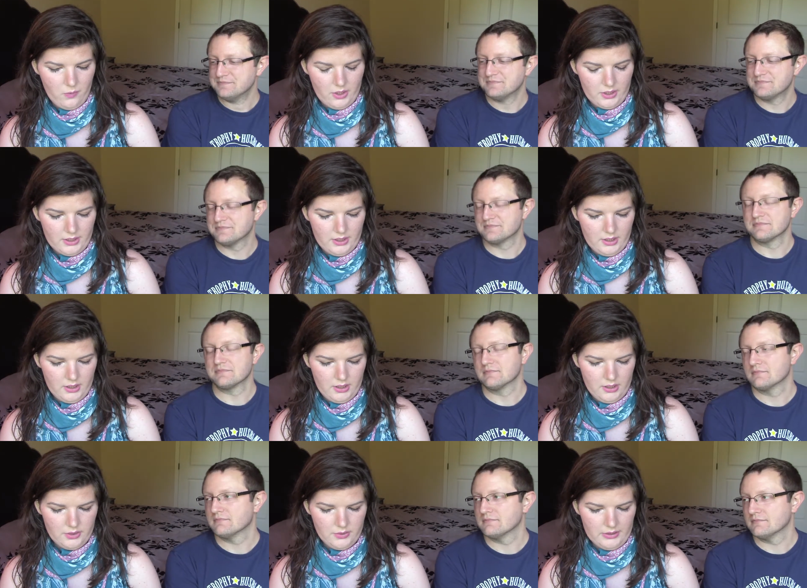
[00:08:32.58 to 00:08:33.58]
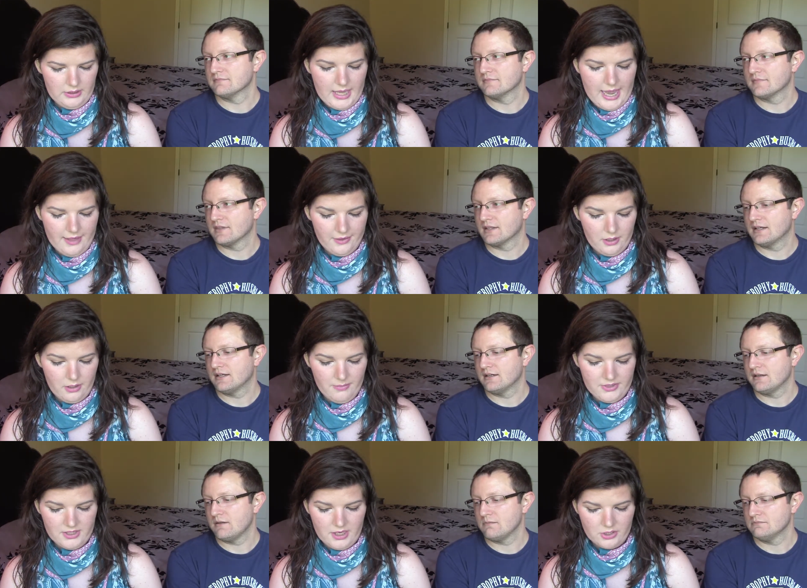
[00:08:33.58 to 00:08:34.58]
Speaker 1: work into a lather and
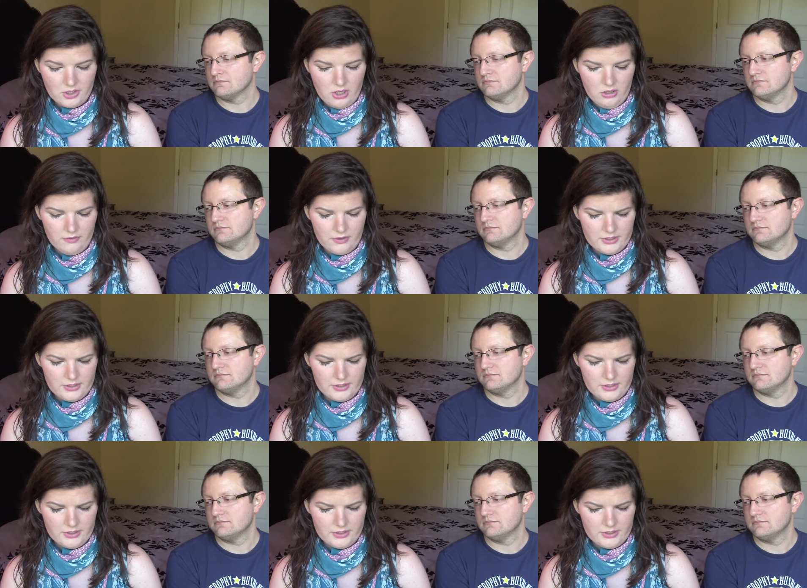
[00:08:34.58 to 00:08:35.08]
massage all over